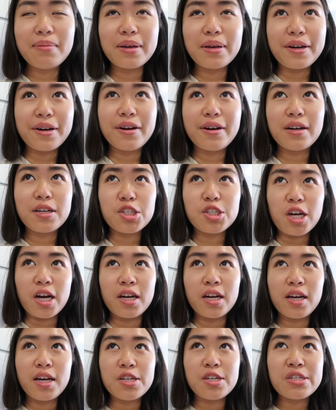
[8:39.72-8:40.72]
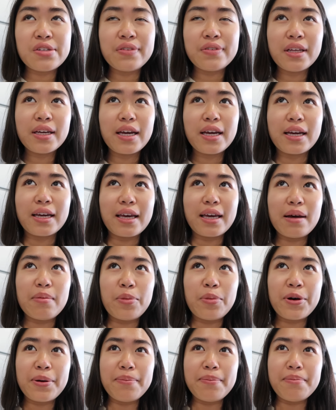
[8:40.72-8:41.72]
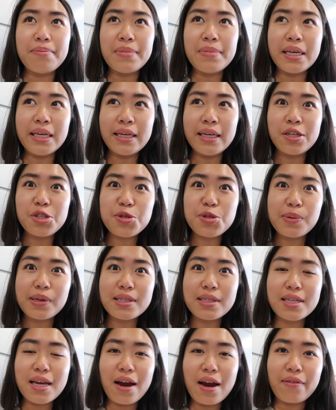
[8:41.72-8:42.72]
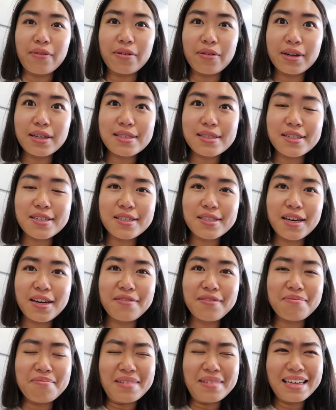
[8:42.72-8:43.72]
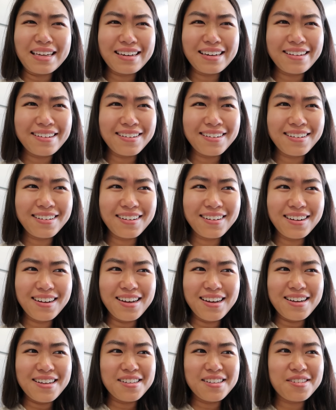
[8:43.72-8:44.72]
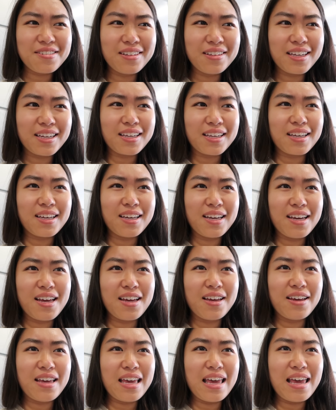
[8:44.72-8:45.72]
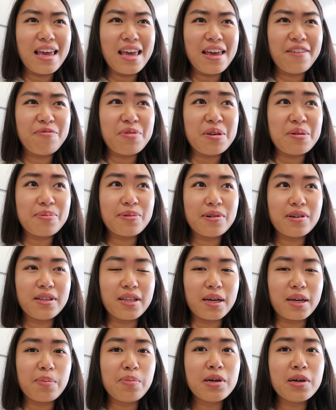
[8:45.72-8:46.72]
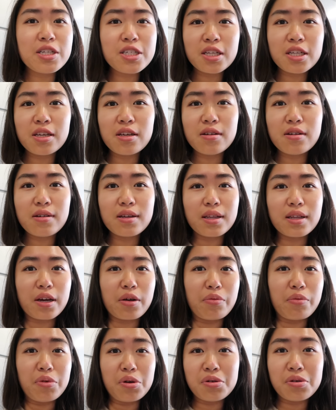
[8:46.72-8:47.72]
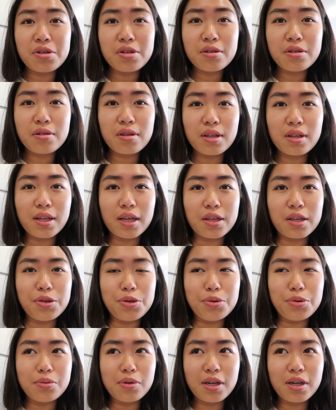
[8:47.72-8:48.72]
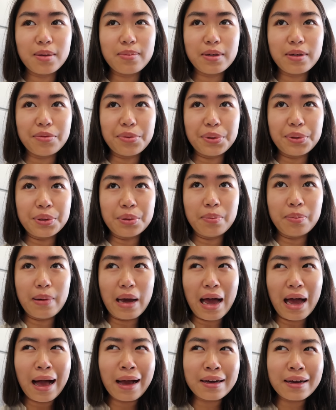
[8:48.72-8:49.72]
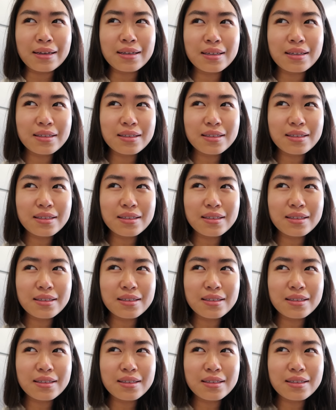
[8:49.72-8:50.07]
I'm here in China, I just feel like I get more mean just because everyone is just kind of mean here. So like, if people are like pushing you and like rude to you, then like you want to be rude back.